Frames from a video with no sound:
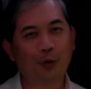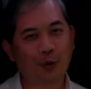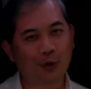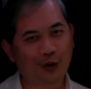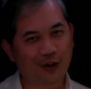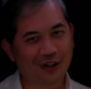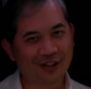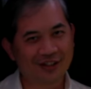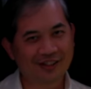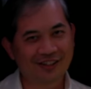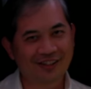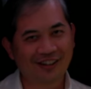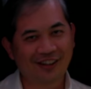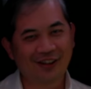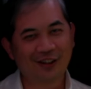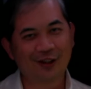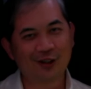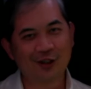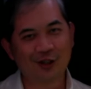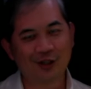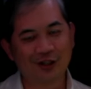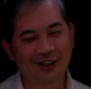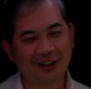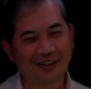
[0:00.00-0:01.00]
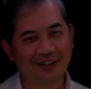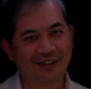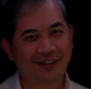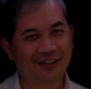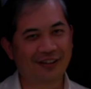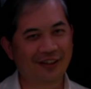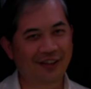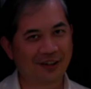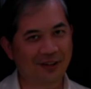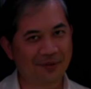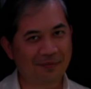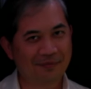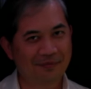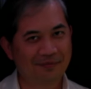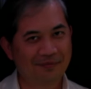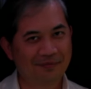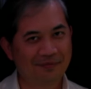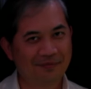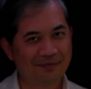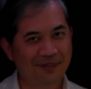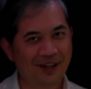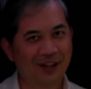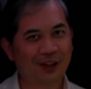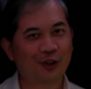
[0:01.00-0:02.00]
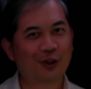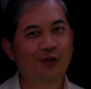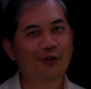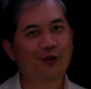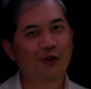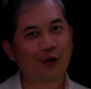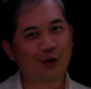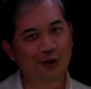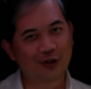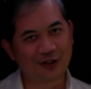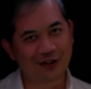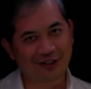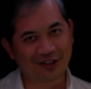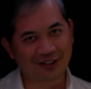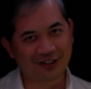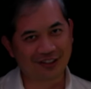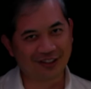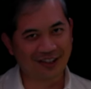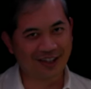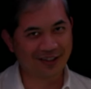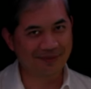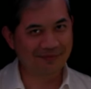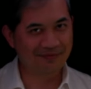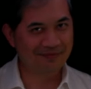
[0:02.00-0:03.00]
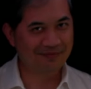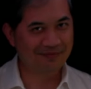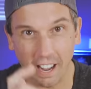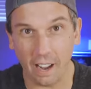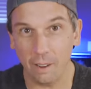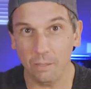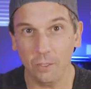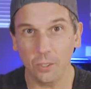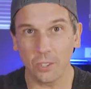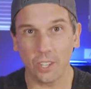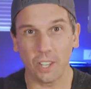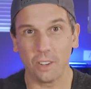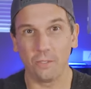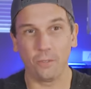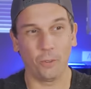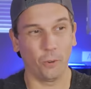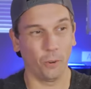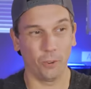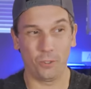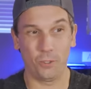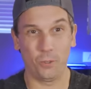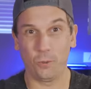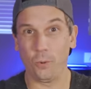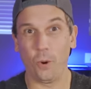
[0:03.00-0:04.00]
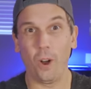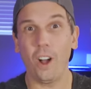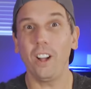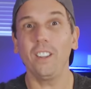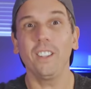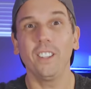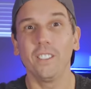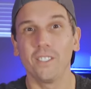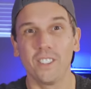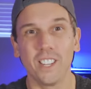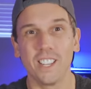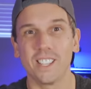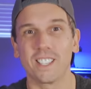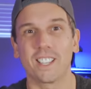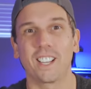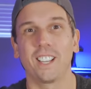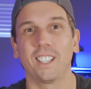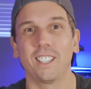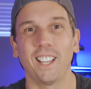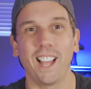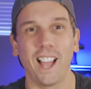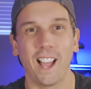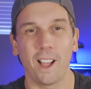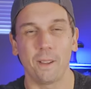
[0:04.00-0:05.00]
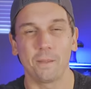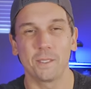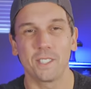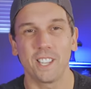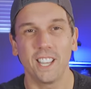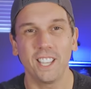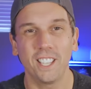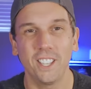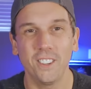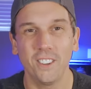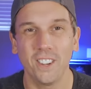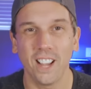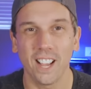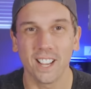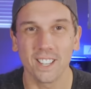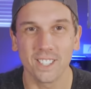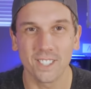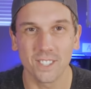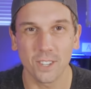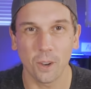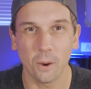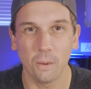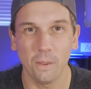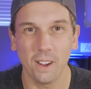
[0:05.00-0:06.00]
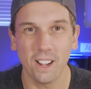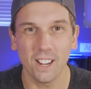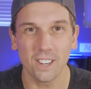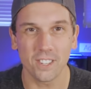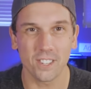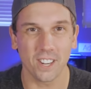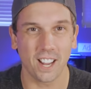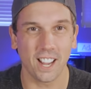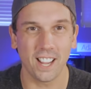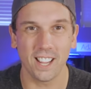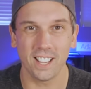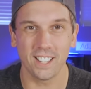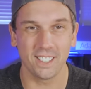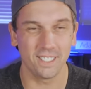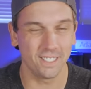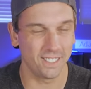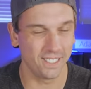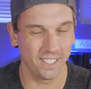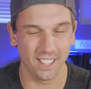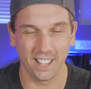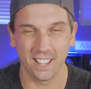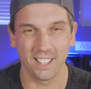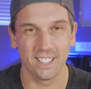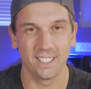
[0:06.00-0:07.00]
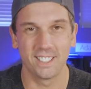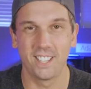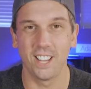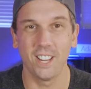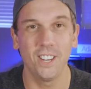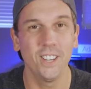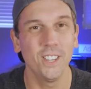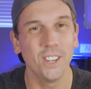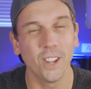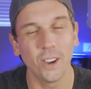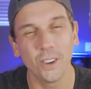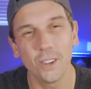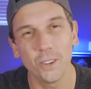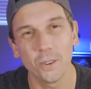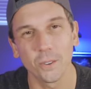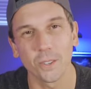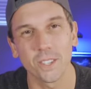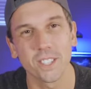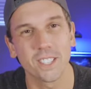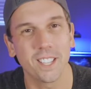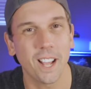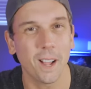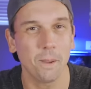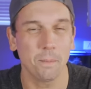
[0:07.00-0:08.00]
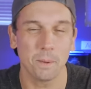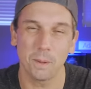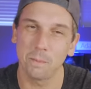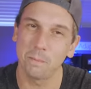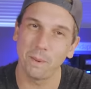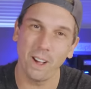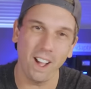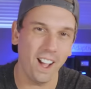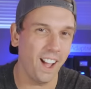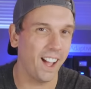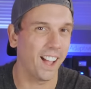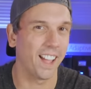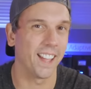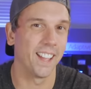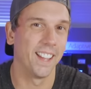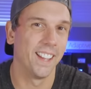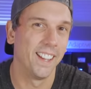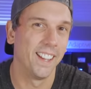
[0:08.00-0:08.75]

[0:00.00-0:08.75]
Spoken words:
worries, I heard you needed the help. I look forward to the collab. I'm looking forward to all of these collabs. Thank you guys so much. I didn't know you were stopping by.